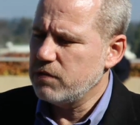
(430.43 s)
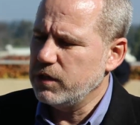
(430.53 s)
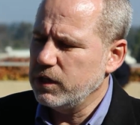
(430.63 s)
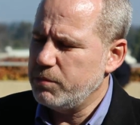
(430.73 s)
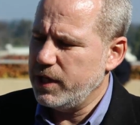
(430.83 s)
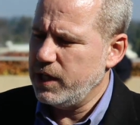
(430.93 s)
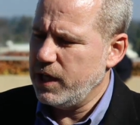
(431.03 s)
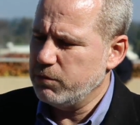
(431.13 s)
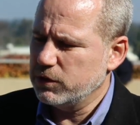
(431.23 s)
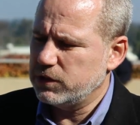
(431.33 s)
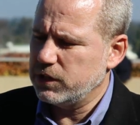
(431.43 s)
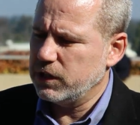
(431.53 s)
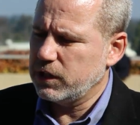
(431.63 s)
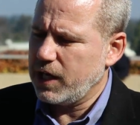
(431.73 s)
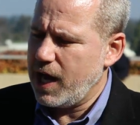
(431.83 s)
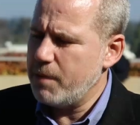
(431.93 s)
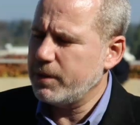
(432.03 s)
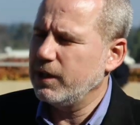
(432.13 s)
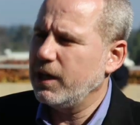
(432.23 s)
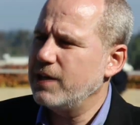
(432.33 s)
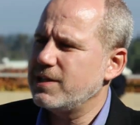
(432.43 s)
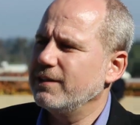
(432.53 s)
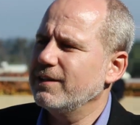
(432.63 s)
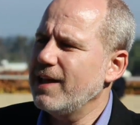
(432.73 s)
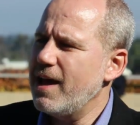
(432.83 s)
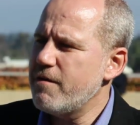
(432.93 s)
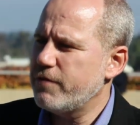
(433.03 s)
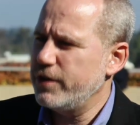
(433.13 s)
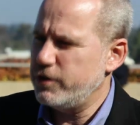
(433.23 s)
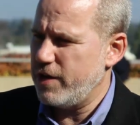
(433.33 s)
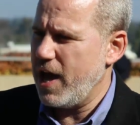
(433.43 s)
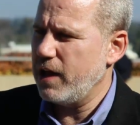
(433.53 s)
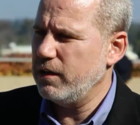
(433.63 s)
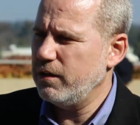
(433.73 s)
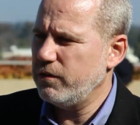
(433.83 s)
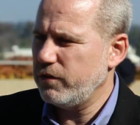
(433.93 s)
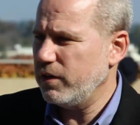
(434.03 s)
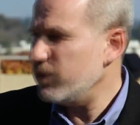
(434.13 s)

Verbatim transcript: really being able to capitalize and leverage that is,